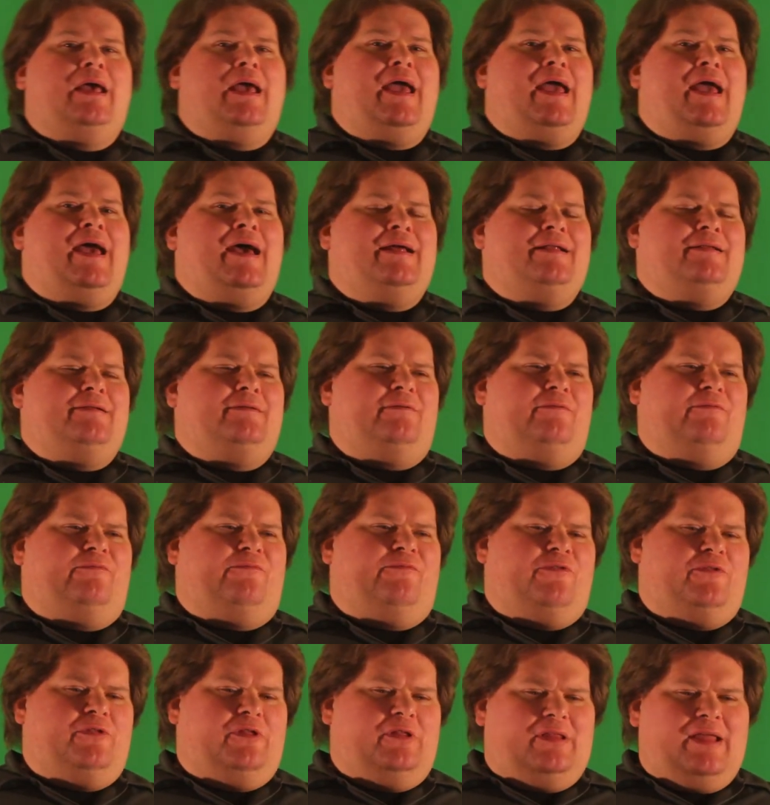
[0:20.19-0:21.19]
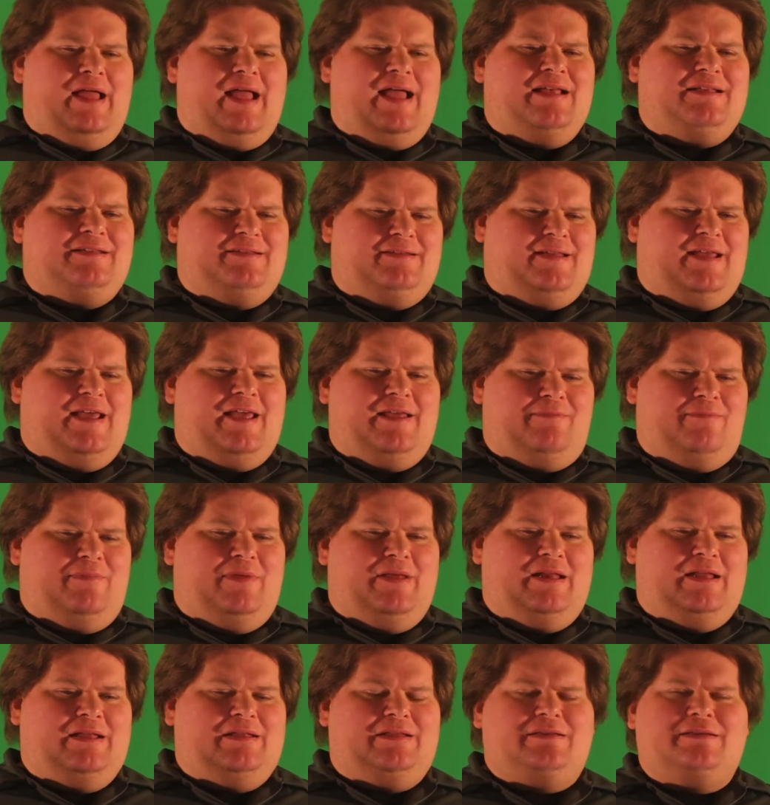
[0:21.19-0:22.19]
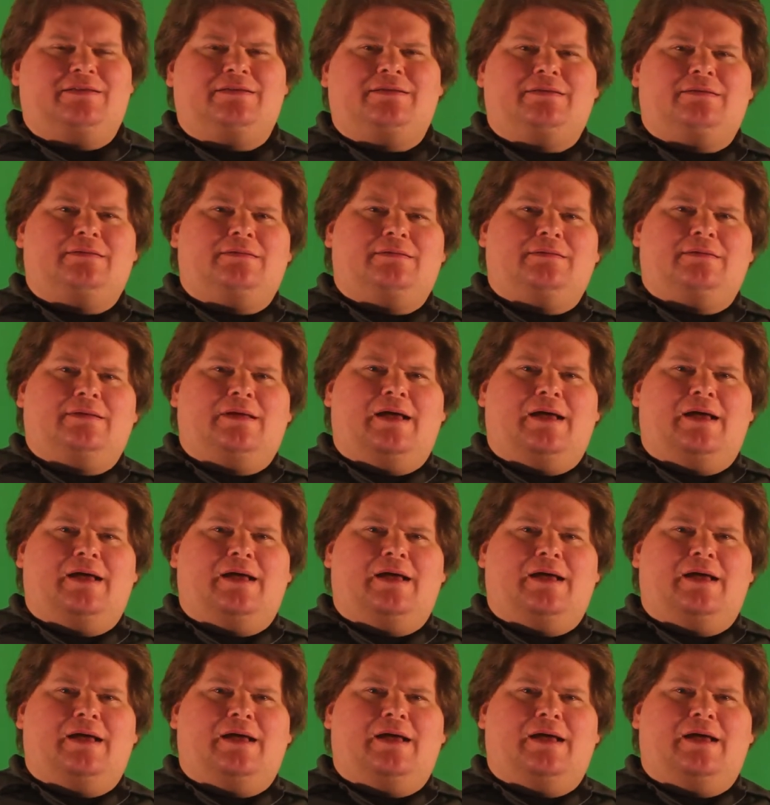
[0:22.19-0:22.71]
And for the last 10 minutes,